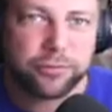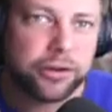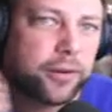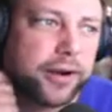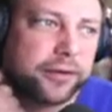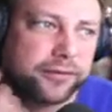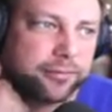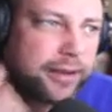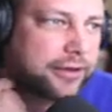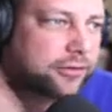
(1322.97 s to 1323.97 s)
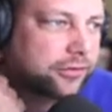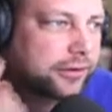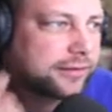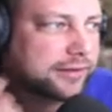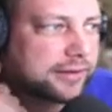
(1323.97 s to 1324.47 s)
requires
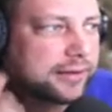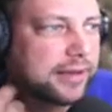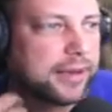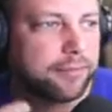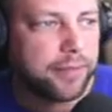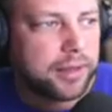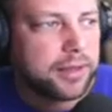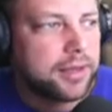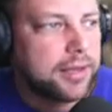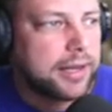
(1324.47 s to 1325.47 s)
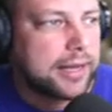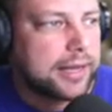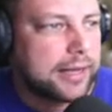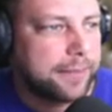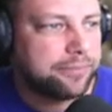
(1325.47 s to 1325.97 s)
mandatory sick time.
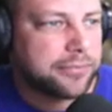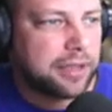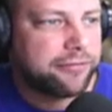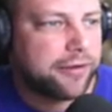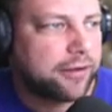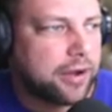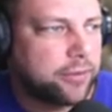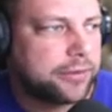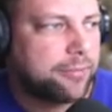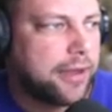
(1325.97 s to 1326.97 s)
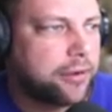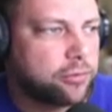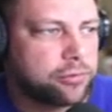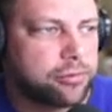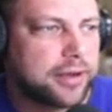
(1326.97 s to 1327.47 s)
I figured out what the
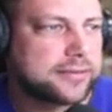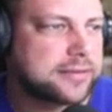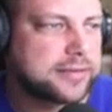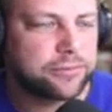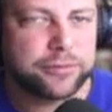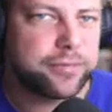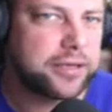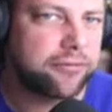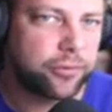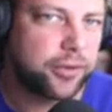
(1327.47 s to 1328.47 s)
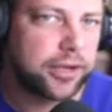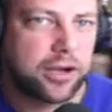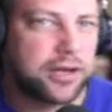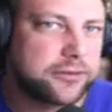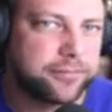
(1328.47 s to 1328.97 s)
payroll processing would be for what it
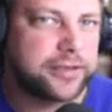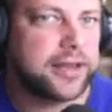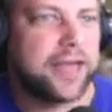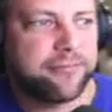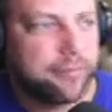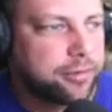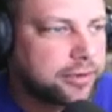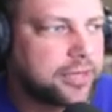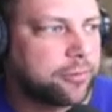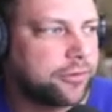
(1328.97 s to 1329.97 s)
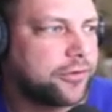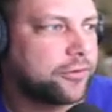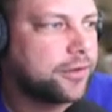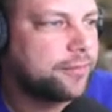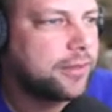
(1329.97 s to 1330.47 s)
cost me to have my bookkeeper
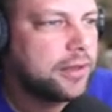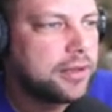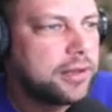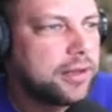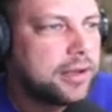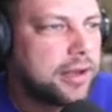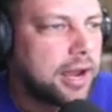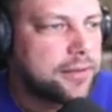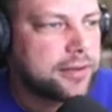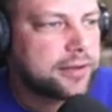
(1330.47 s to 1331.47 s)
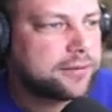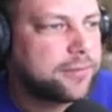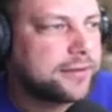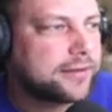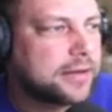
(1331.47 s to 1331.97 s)
do them. And then it
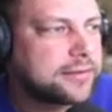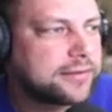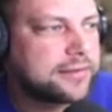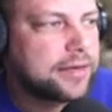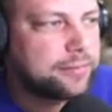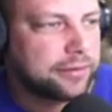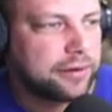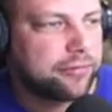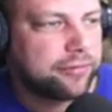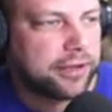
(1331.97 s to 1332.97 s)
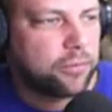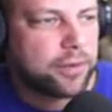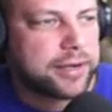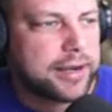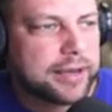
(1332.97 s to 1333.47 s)
spits out this number of like
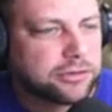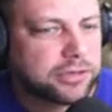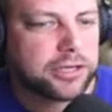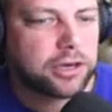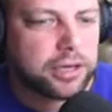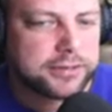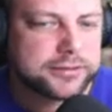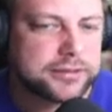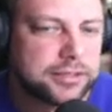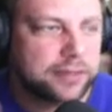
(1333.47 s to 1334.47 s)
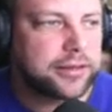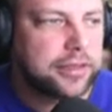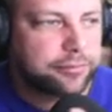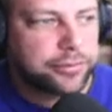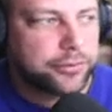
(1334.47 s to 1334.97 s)
what it actually cost the
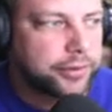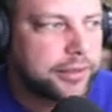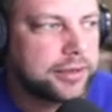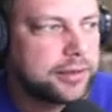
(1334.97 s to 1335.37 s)
employee